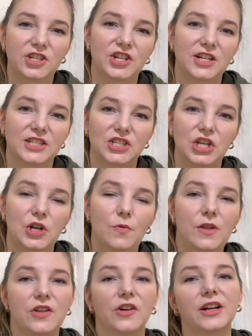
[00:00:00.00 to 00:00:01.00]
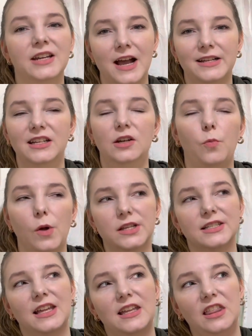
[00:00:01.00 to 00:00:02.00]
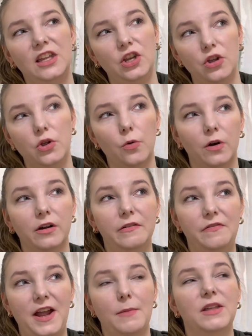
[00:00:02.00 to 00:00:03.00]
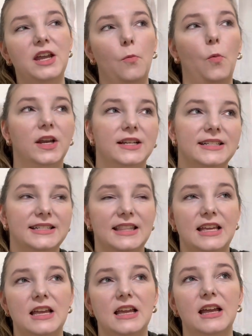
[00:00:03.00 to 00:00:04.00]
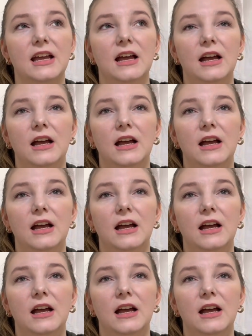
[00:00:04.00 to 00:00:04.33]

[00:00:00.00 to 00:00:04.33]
She has 2 and they're connected. One's like the New York family and one is the,